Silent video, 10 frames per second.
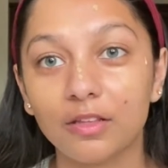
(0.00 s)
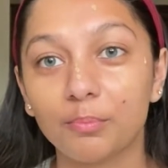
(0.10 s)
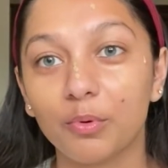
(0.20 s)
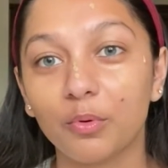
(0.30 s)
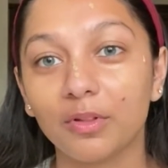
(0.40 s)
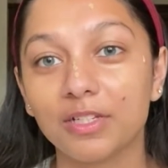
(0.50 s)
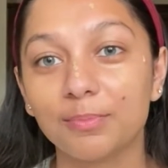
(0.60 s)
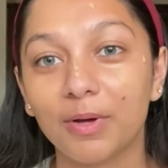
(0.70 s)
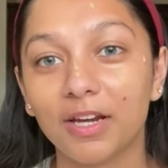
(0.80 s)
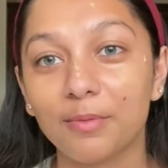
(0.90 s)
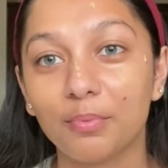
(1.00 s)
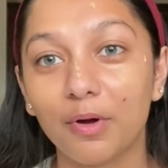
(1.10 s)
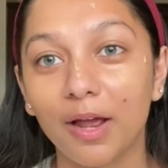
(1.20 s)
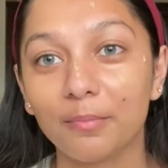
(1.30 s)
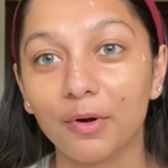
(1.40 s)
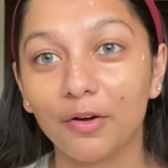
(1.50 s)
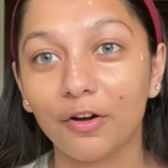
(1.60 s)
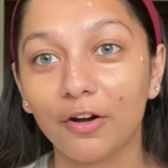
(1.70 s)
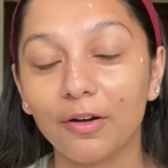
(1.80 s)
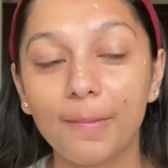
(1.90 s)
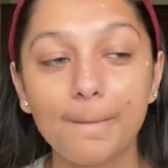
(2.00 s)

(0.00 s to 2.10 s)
Poreless Putty Primer.